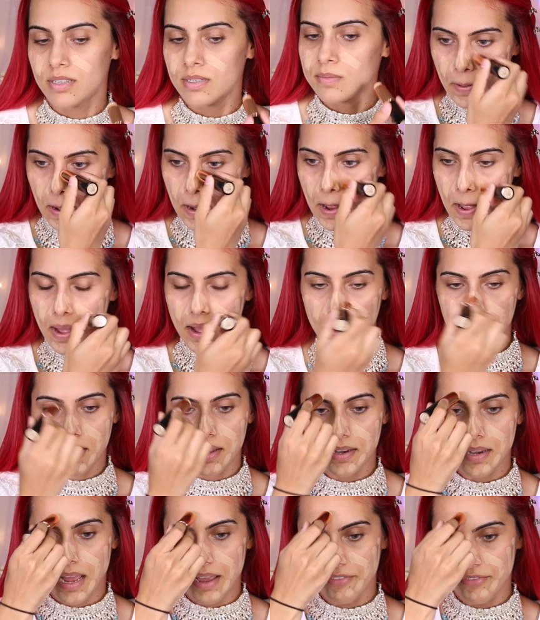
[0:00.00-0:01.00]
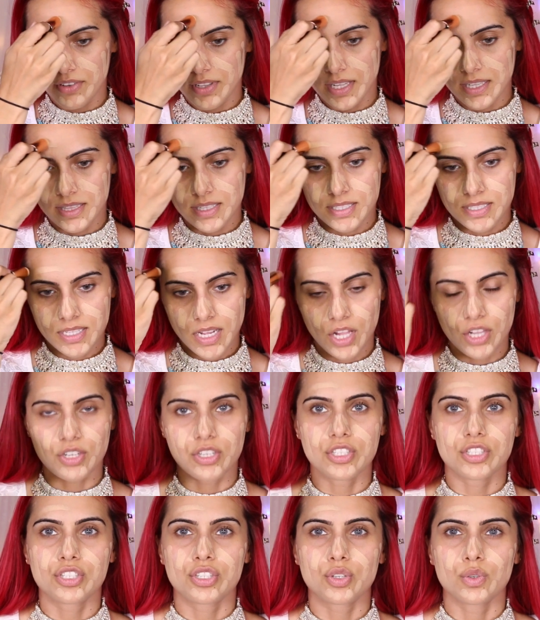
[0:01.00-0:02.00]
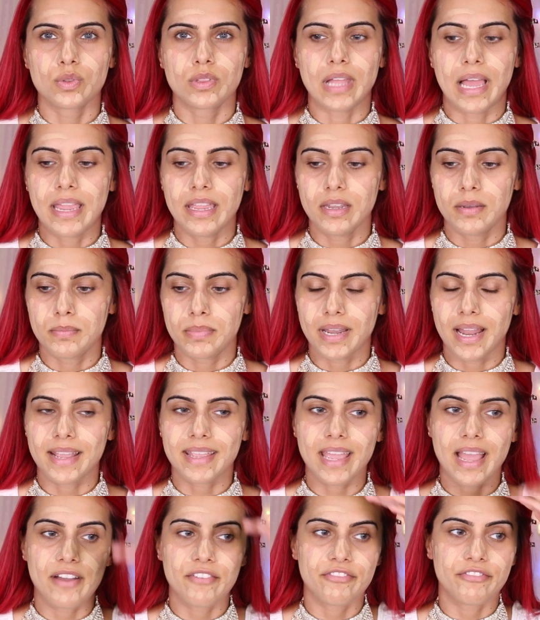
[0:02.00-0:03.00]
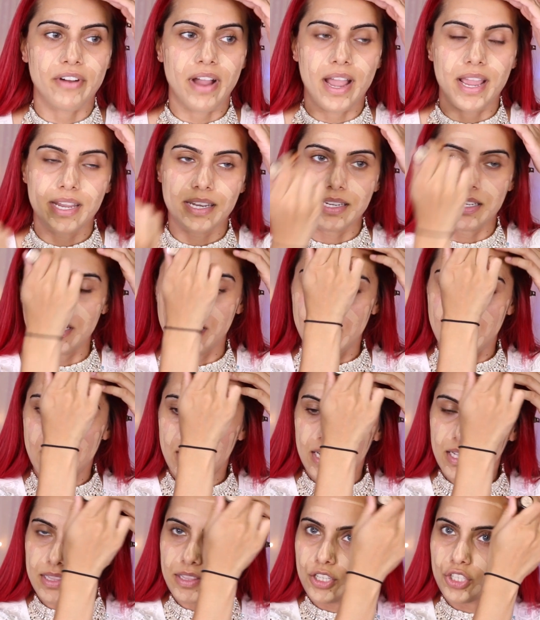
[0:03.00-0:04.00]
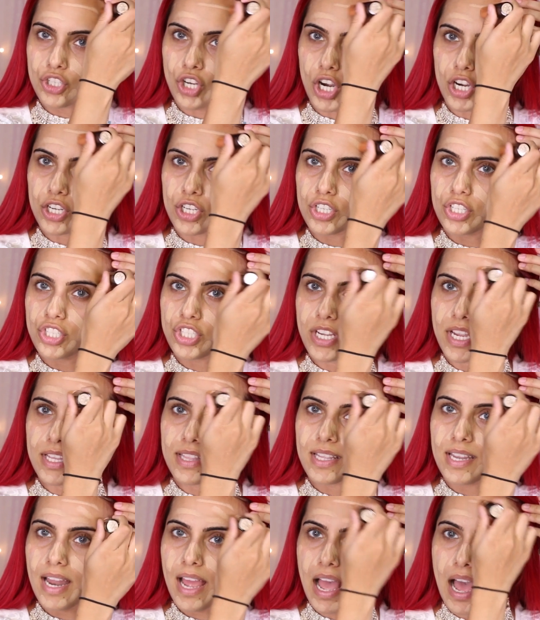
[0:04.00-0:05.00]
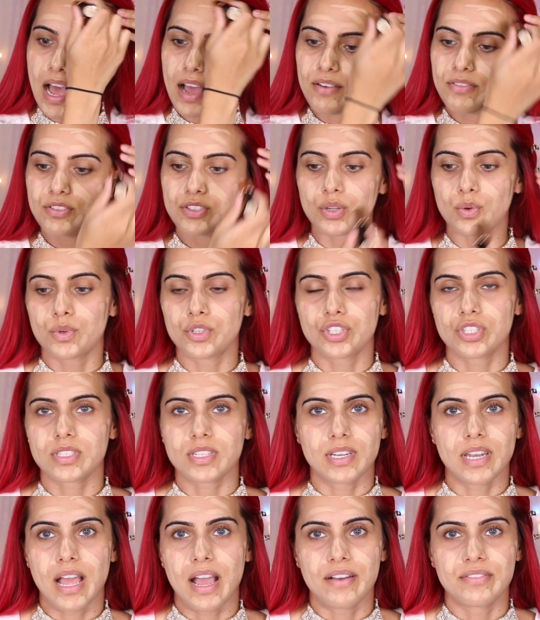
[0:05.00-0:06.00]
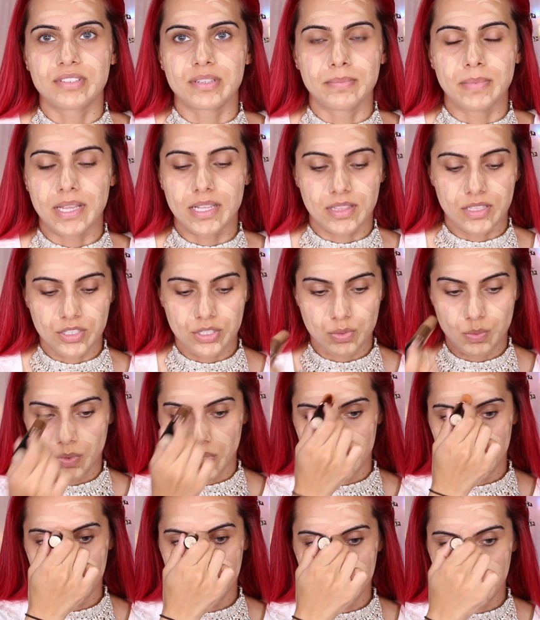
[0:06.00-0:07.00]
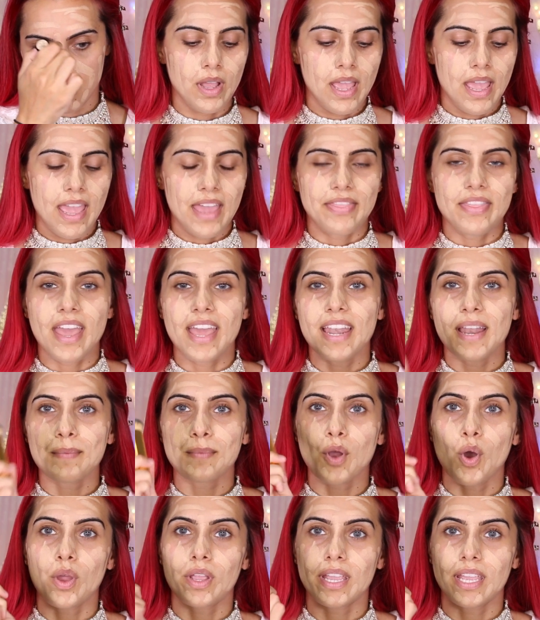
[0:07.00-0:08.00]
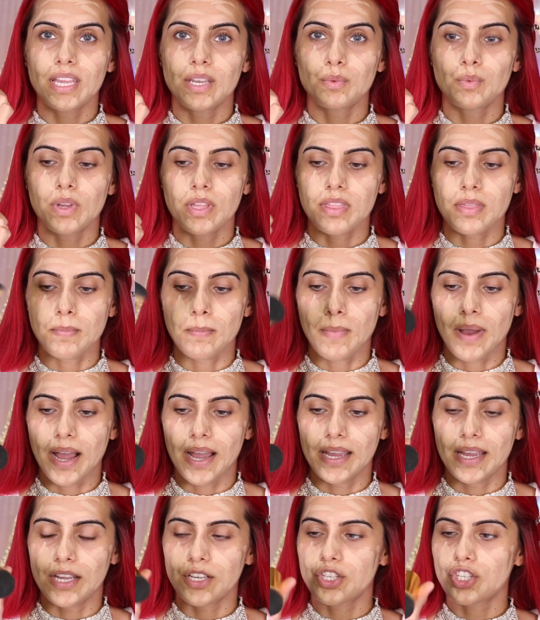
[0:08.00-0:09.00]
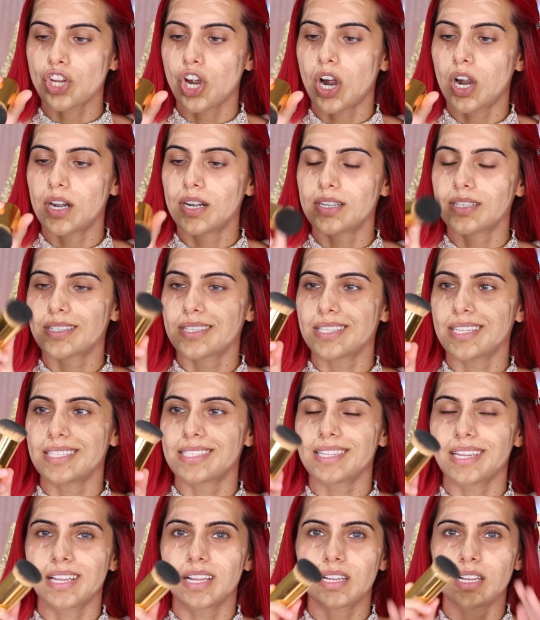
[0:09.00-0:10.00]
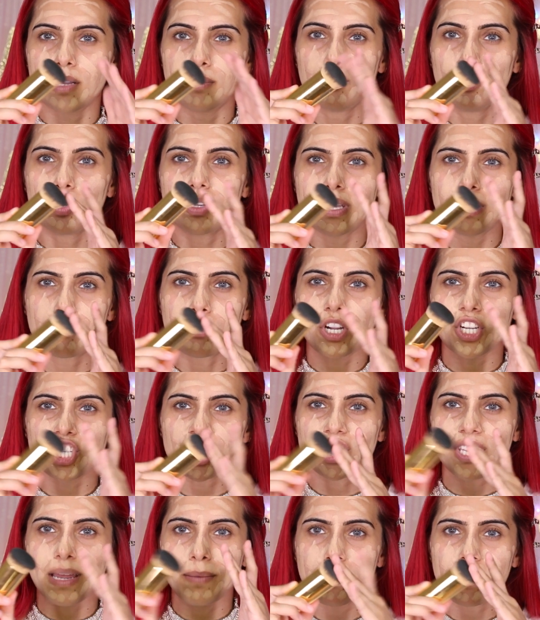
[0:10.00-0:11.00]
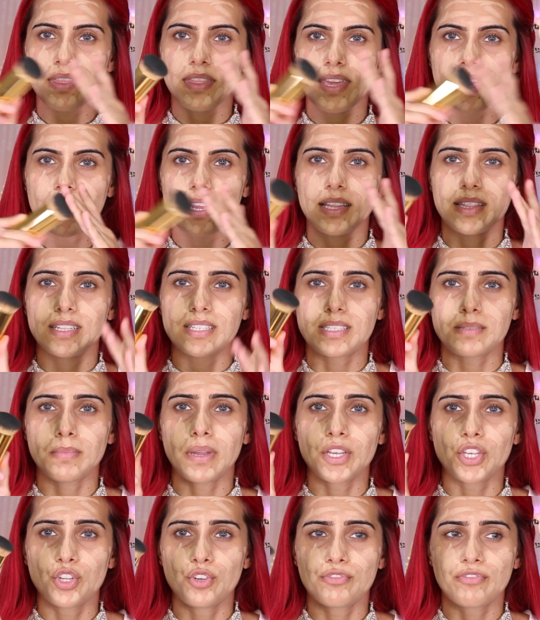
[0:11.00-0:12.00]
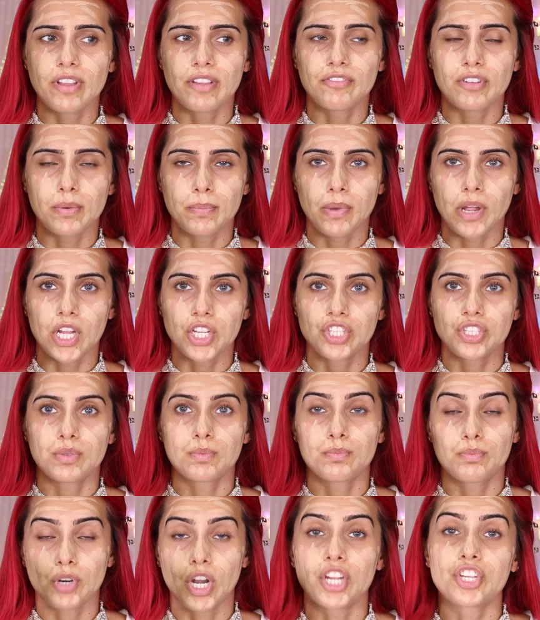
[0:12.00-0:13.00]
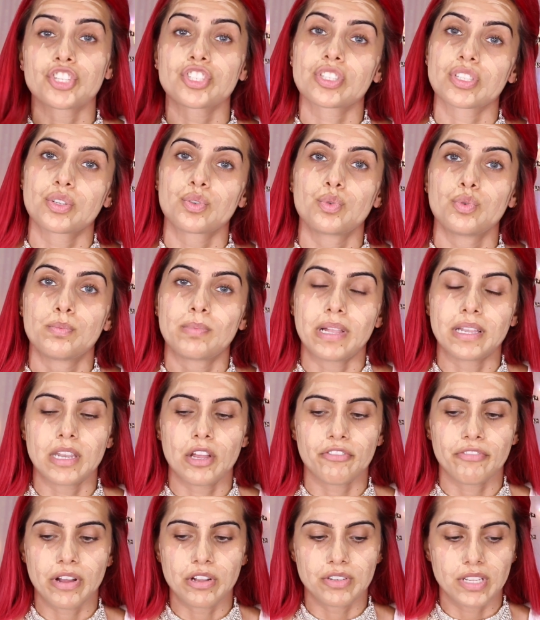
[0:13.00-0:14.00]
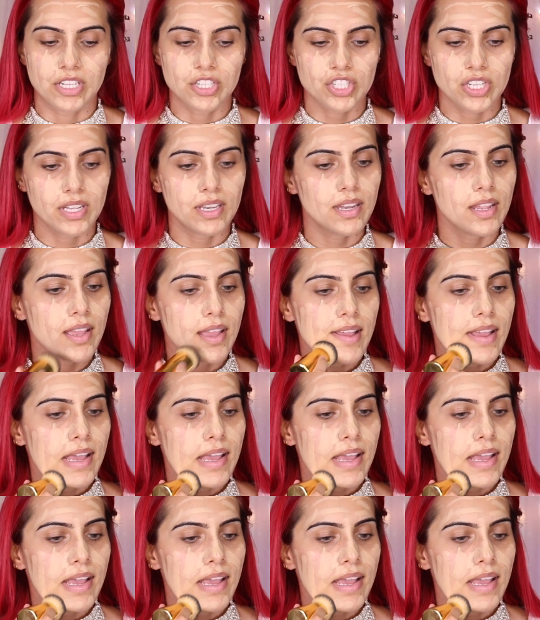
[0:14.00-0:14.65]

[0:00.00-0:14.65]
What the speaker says: Put it on. I feel like this color is too light, but I can't find the darker shade that I have. So we're just going to have to make this work. Then I'm going in with my Tarte, it's like a kabuki brush type of thing. This is my new favorite brush to blend out foundation.